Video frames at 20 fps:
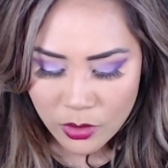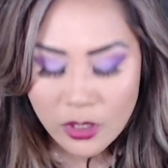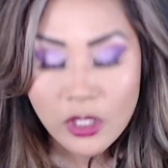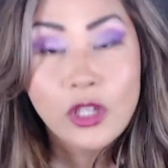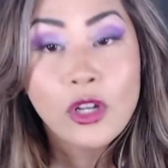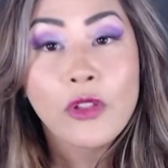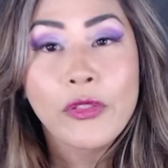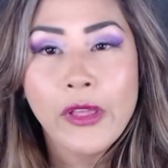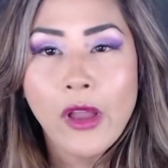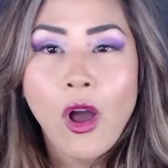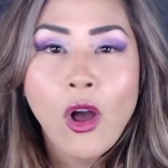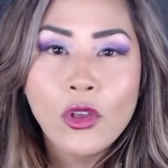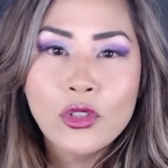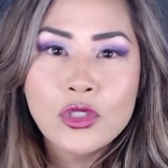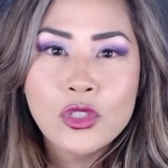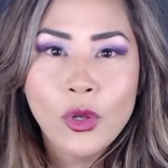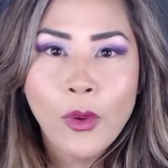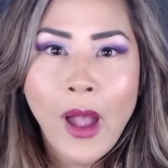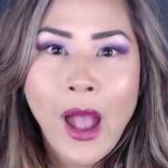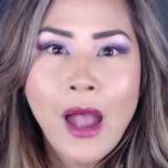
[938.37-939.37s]
you know, they
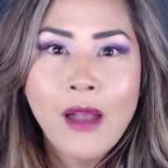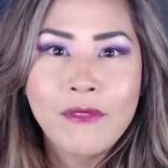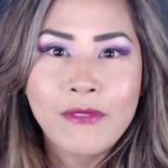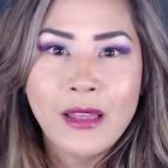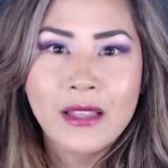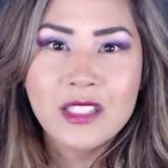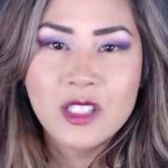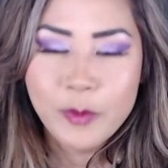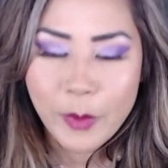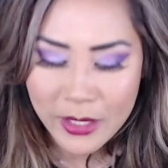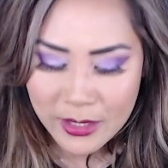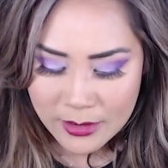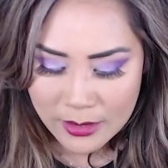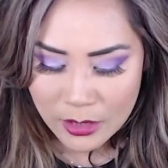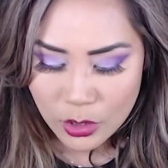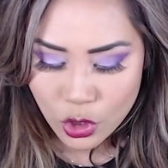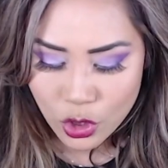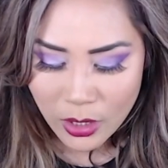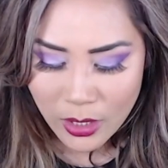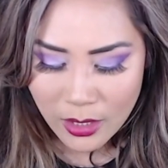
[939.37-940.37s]
also have that spicy
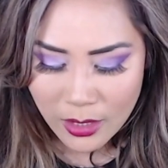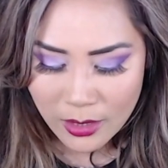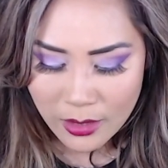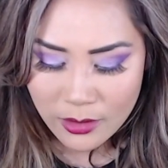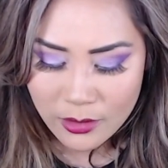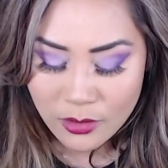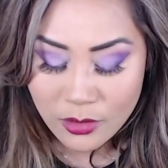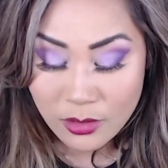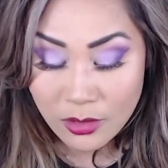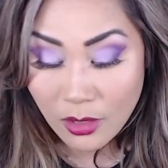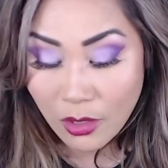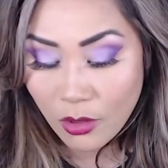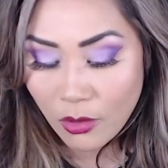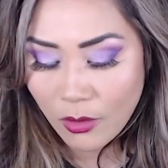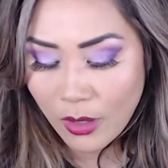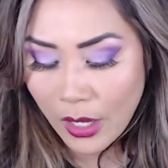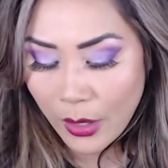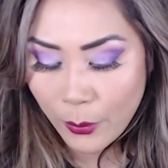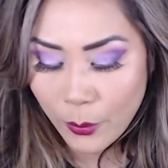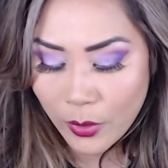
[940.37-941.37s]
chicken. So
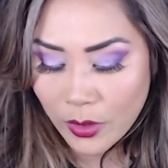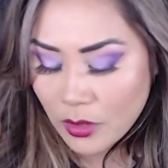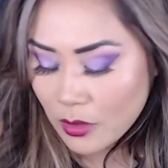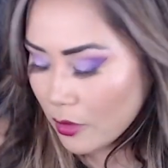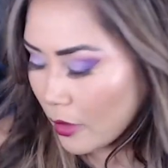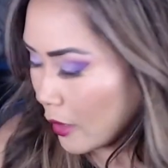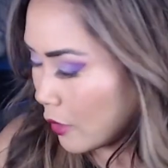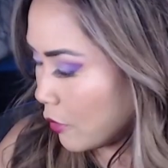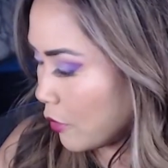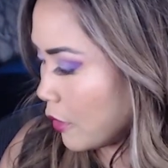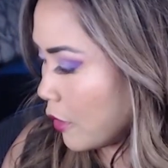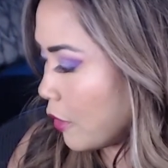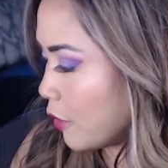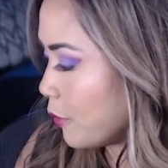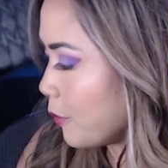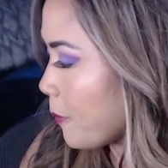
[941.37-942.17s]
I wonder, I don't know.